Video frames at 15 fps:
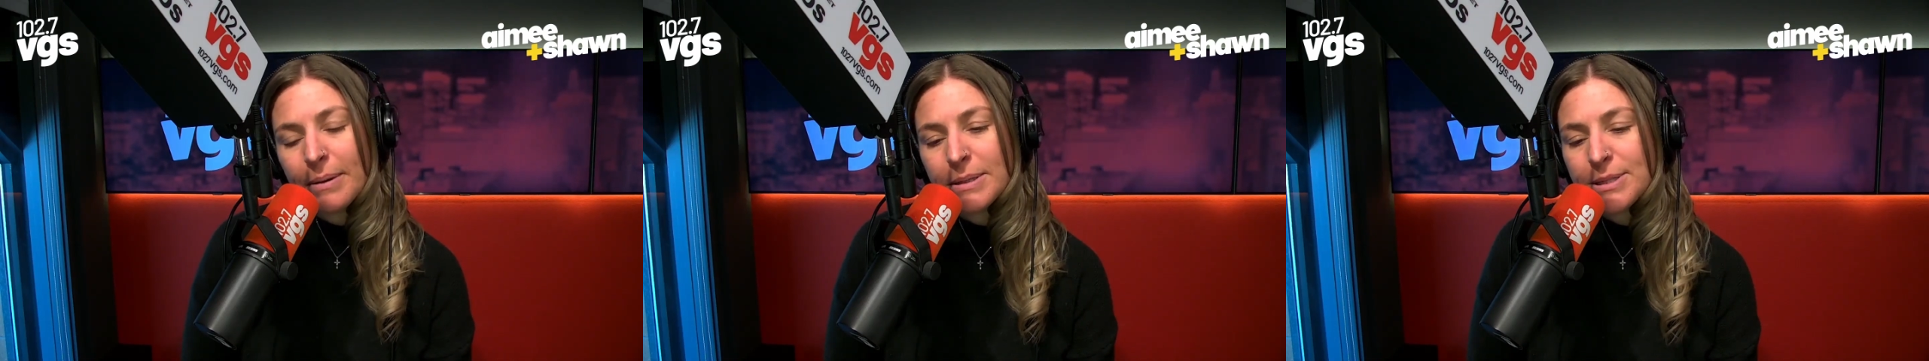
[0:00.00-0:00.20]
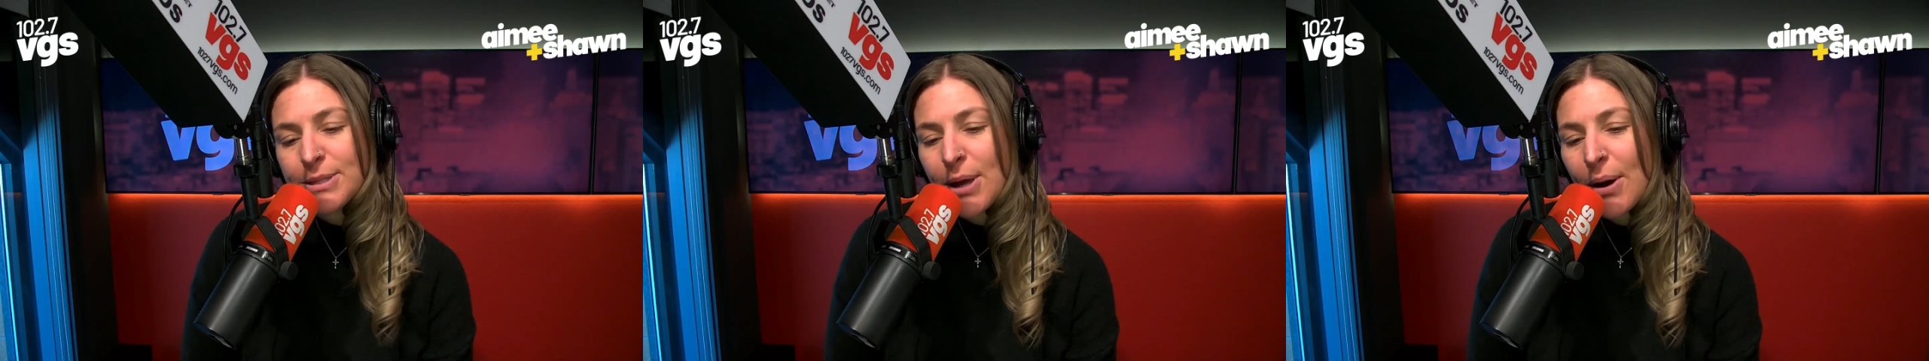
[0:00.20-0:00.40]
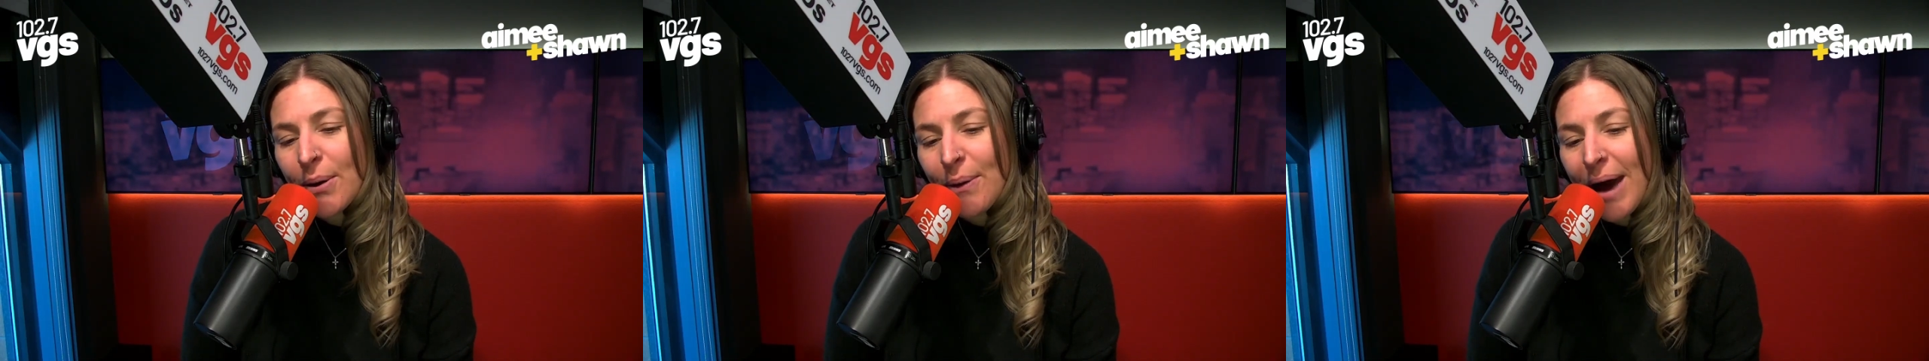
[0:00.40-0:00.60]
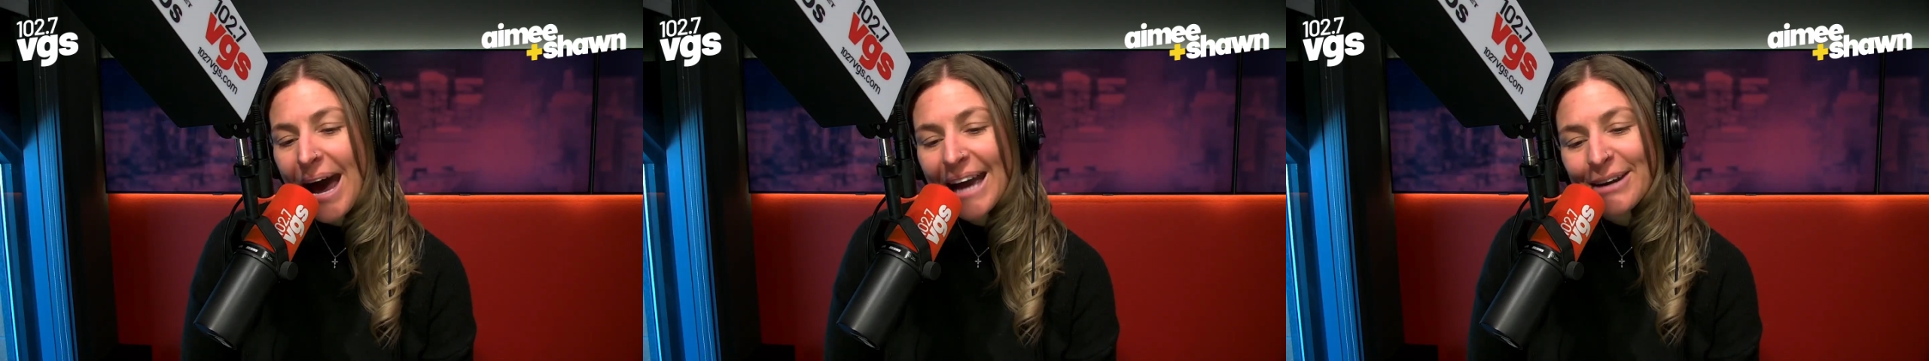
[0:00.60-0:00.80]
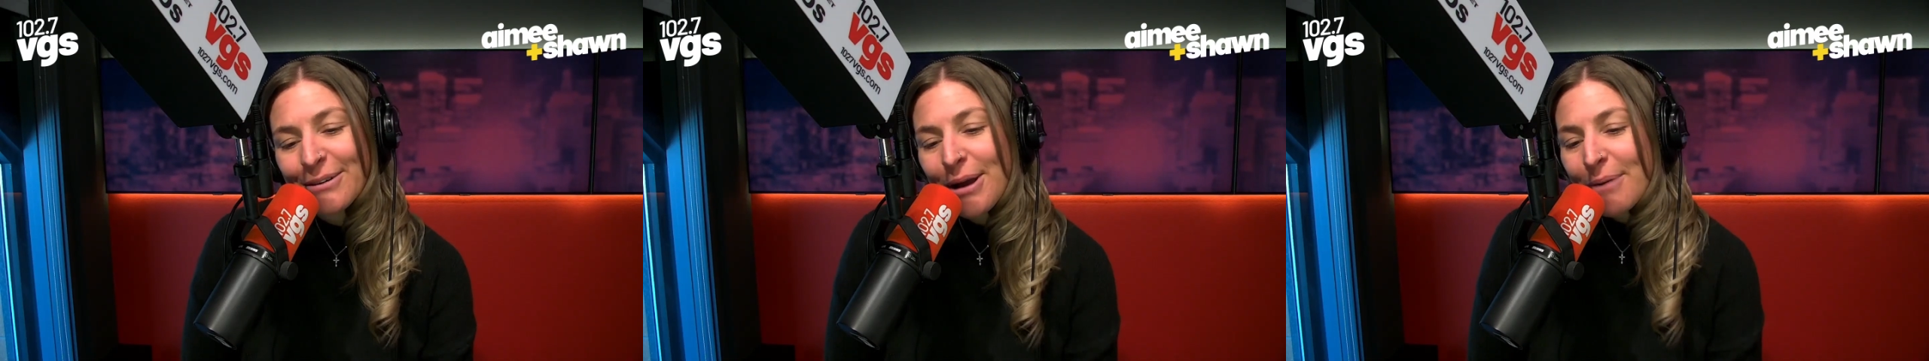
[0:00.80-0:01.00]
So
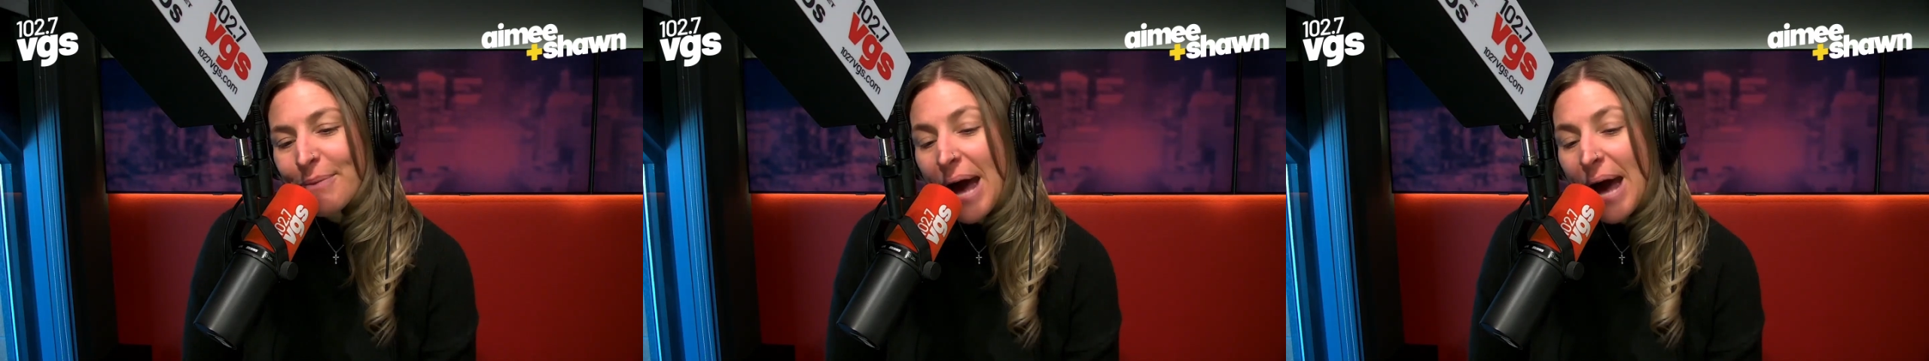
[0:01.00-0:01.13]
I don't know.